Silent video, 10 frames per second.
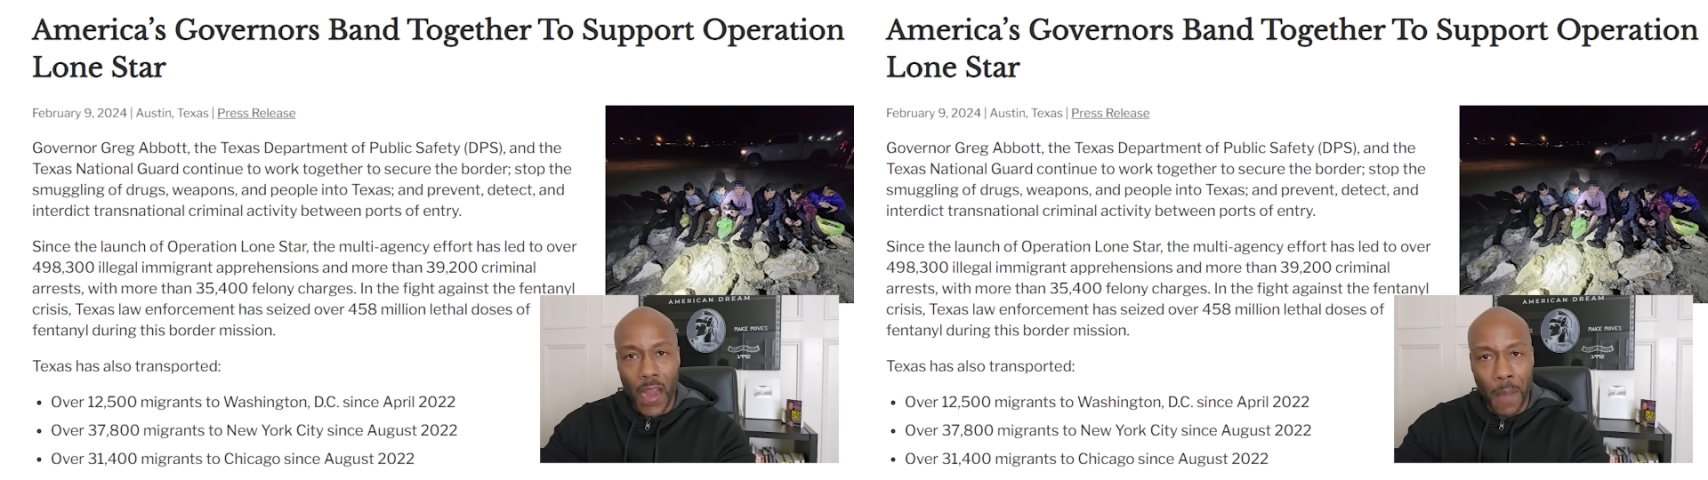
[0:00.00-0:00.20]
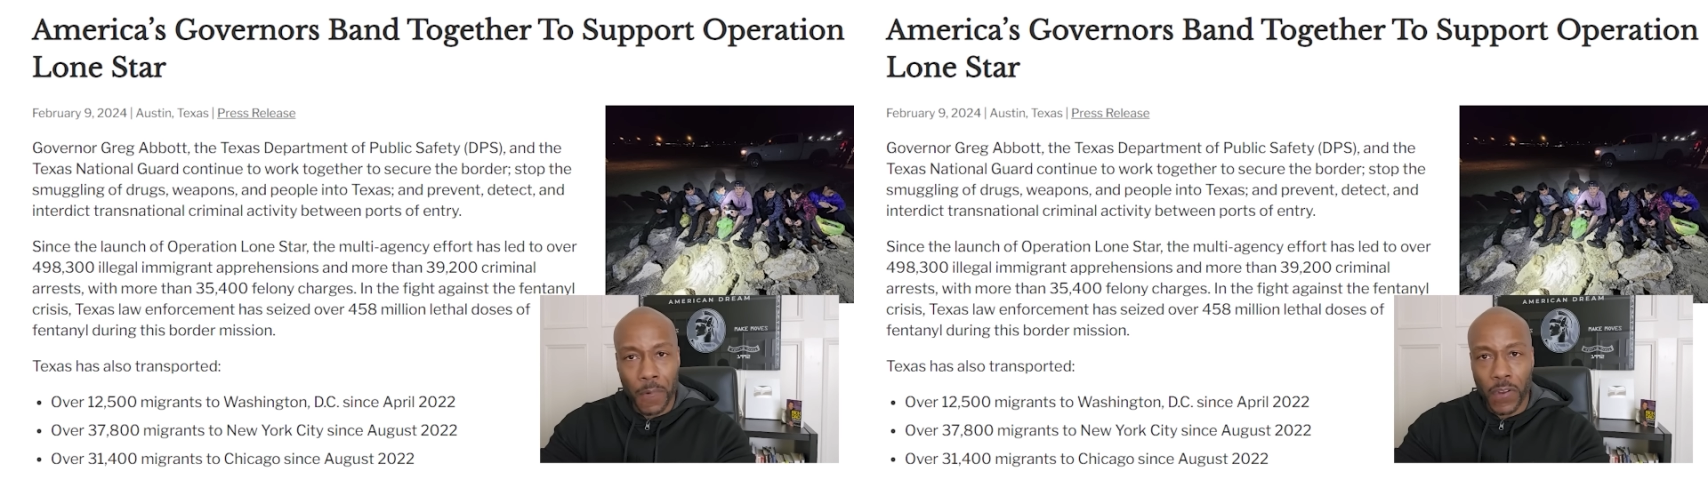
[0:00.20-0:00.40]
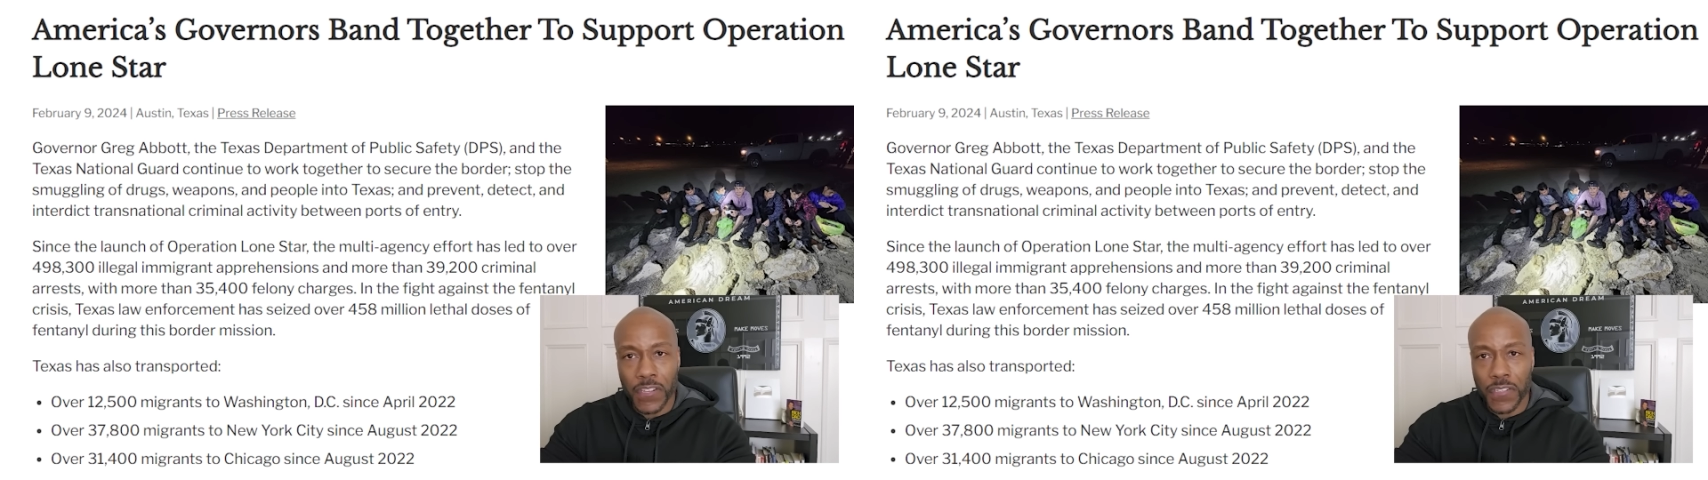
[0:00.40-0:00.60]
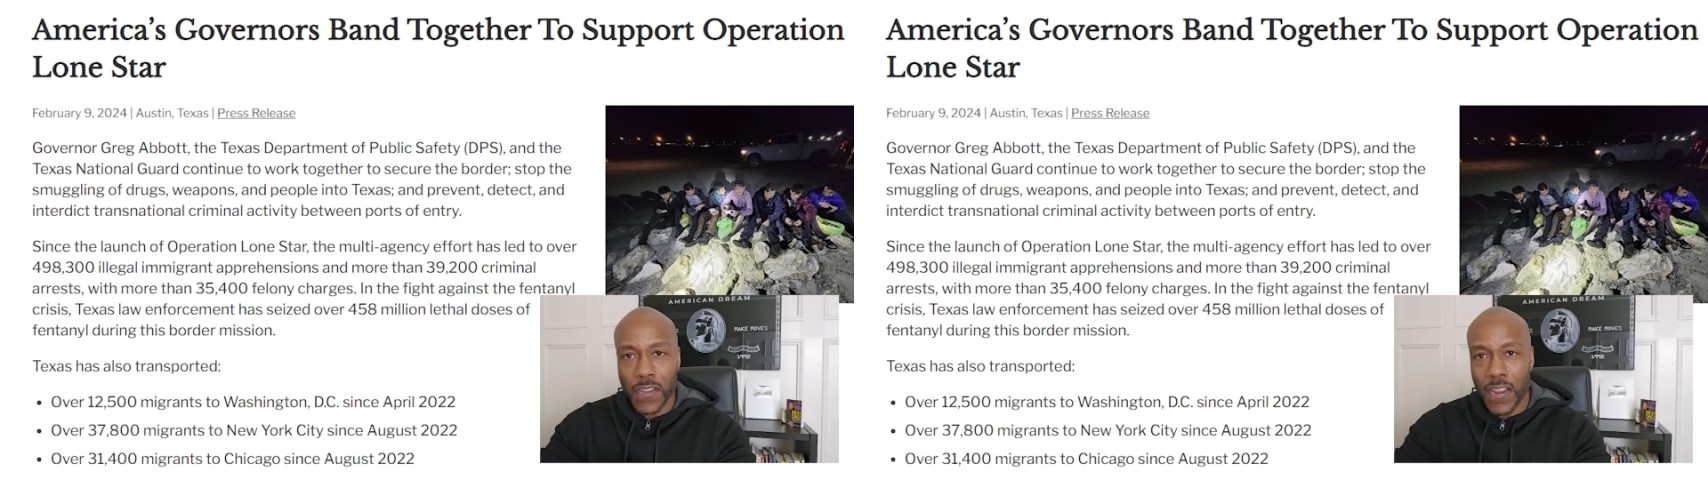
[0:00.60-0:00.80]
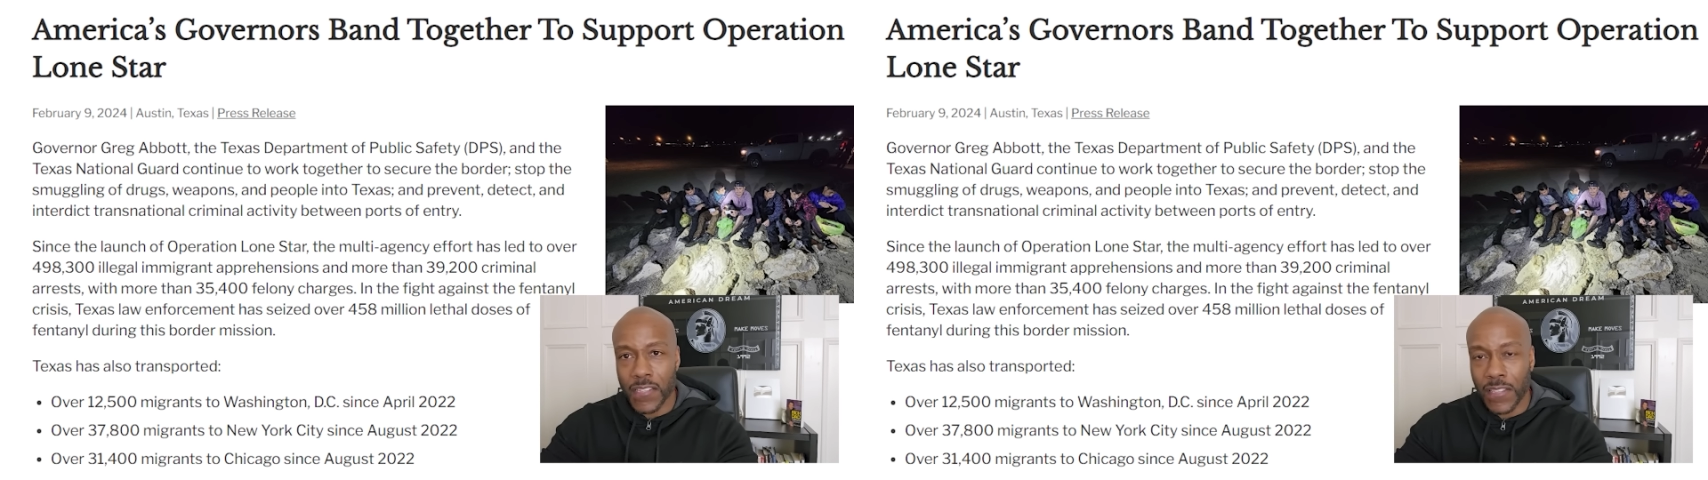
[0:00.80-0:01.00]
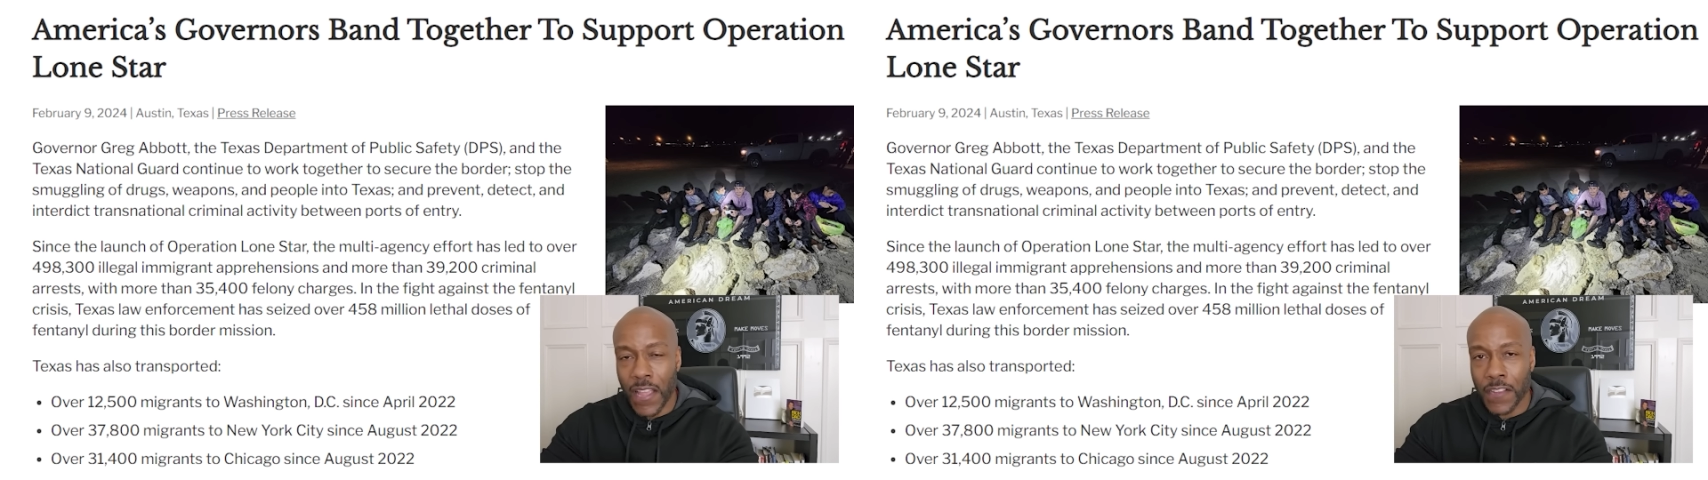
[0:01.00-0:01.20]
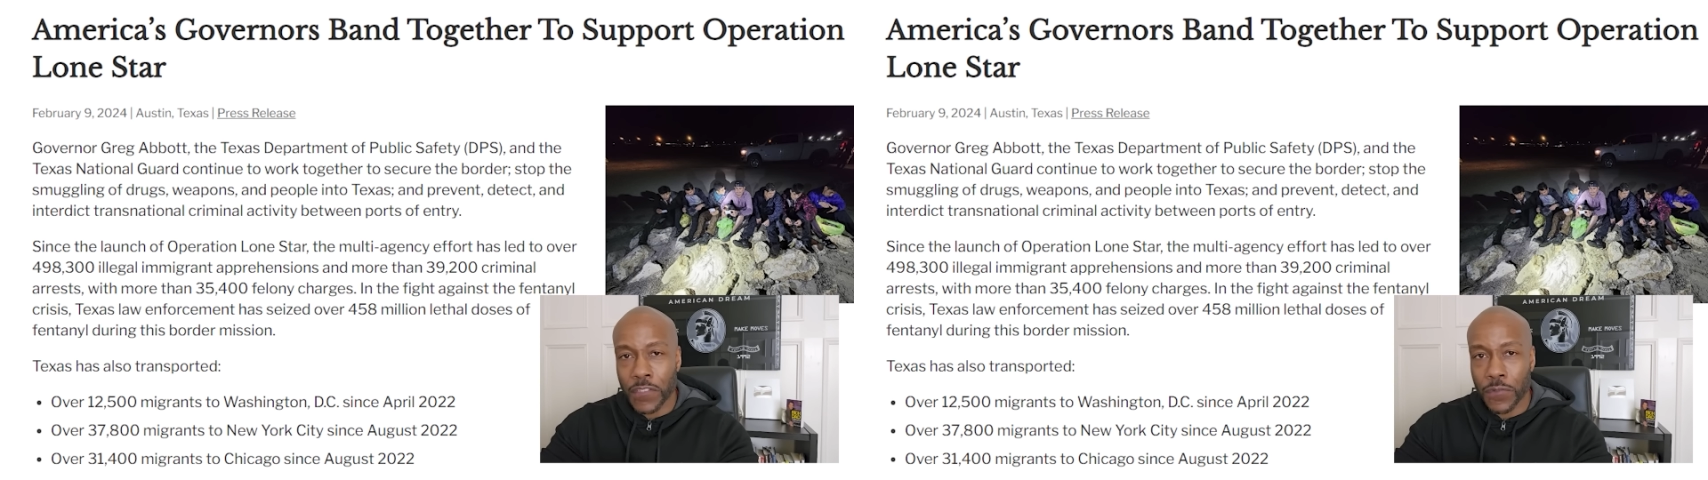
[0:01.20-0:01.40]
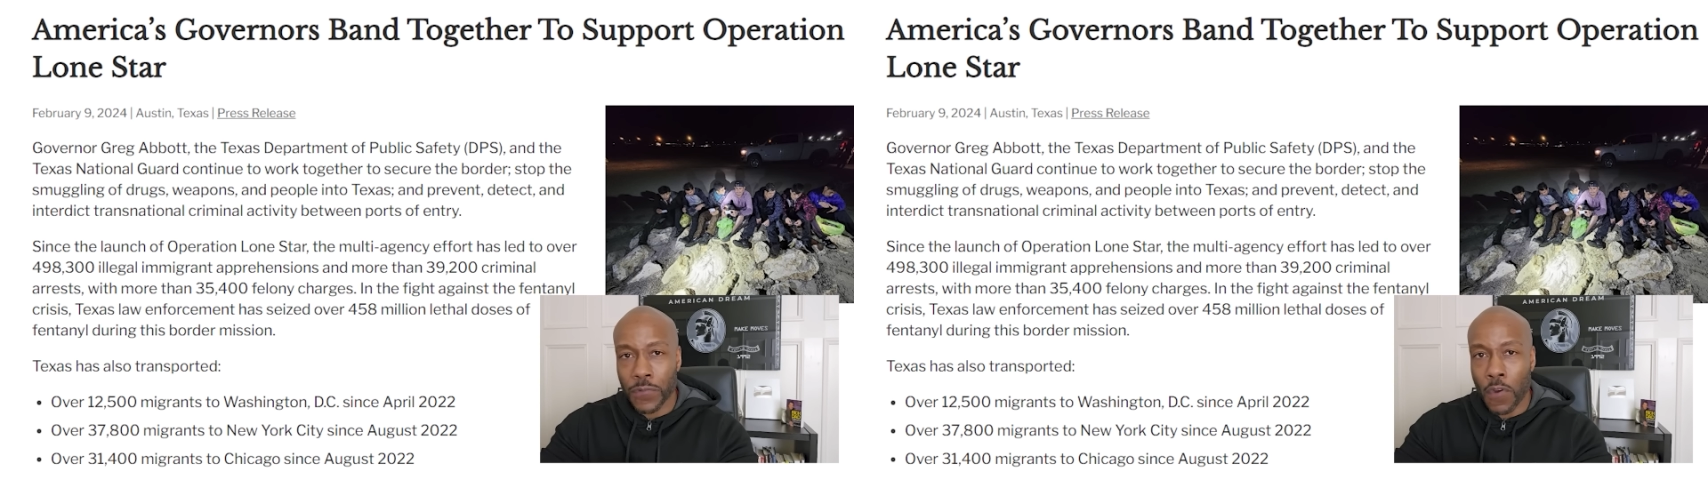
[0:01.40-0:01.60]
an operation that has led
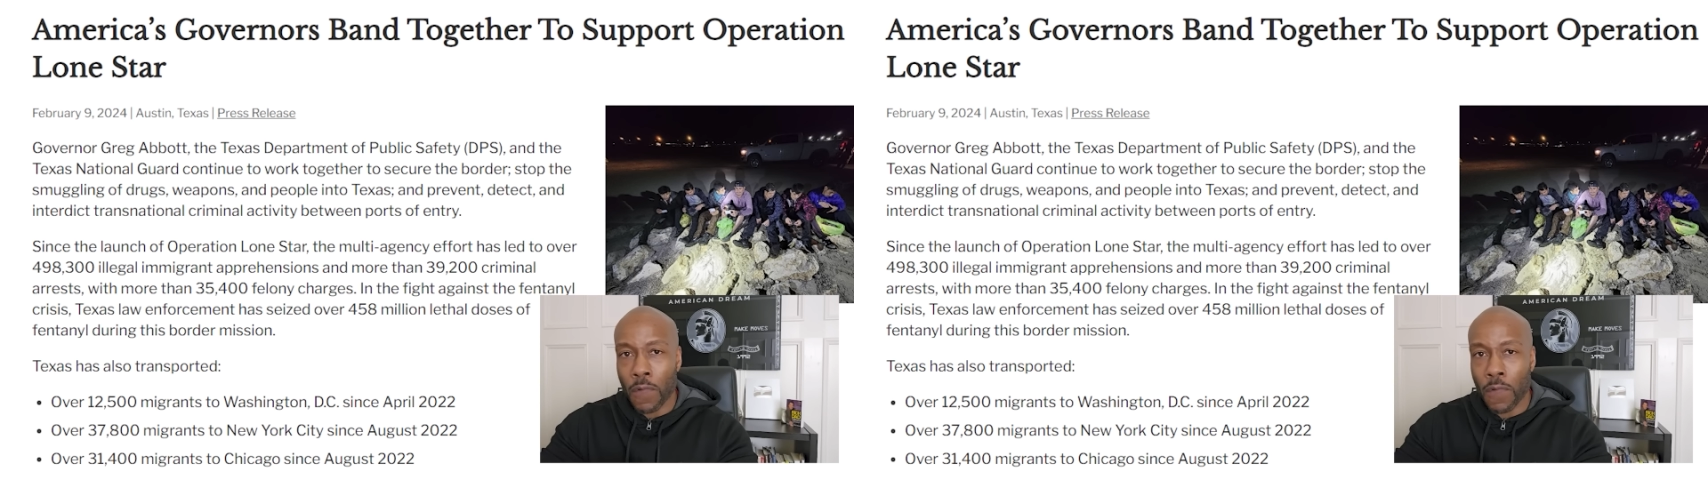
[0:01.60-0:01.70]
to